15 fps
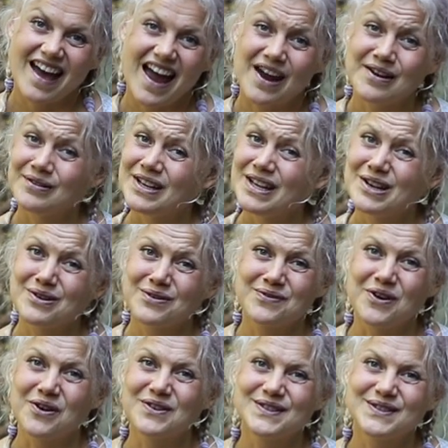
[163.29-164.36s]
I really look
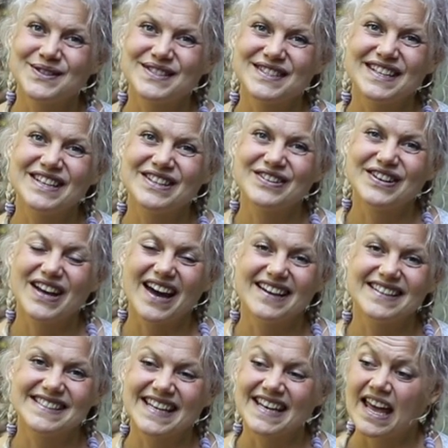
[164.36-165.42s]
forward to seeing you
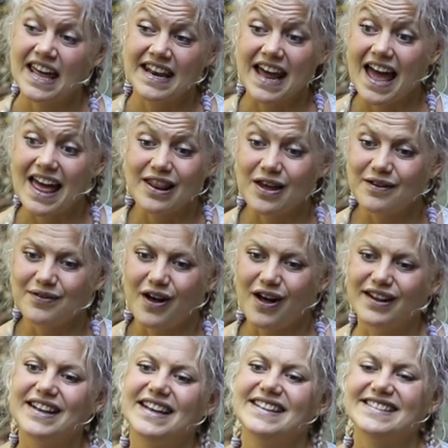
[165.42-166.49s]
guys, and I love
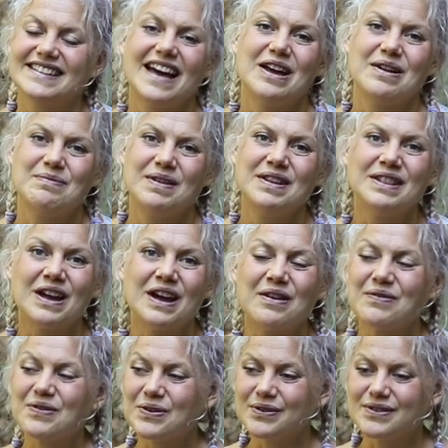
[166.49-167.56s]
Holland. I've been there
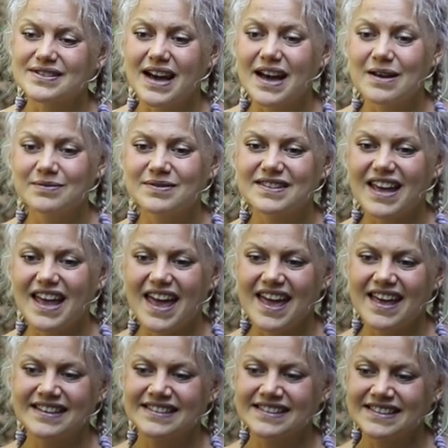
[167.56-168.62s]
a few times,
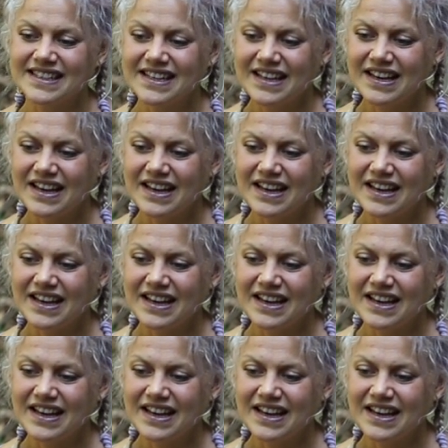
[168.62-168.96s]
and